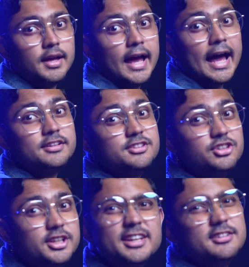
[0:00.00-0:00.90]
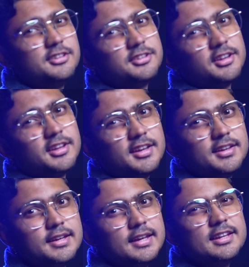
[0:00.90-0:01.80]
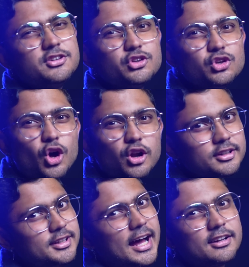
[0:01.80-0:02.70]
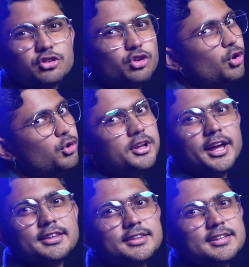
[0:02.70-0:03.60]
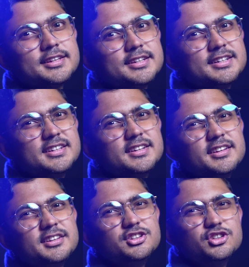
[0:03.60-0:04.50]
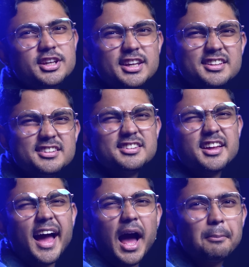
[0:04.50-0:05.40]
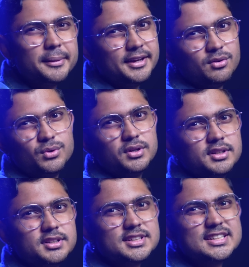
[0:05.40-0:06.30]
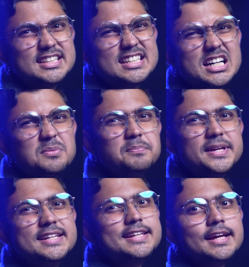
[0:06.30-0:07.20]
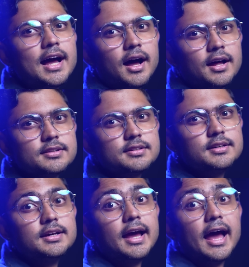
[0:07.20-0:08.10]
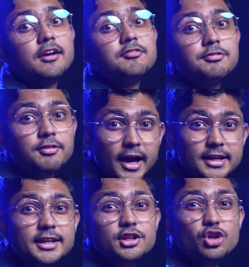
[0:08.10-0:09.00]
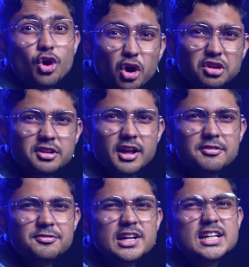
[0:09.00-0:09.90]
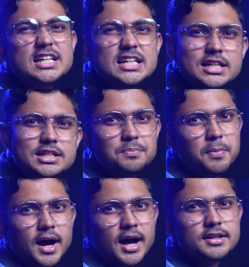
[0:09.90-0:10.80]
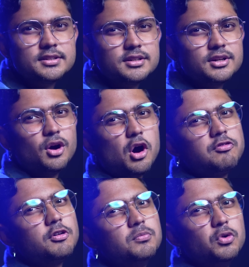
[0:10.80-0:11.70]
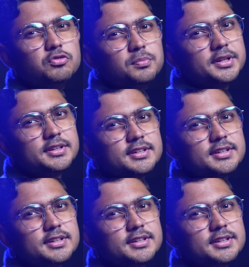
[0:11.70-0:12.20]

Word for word: And jeans is not that slow death. Jeans is a happening world, a beating heart, and finding yourself a part of a movement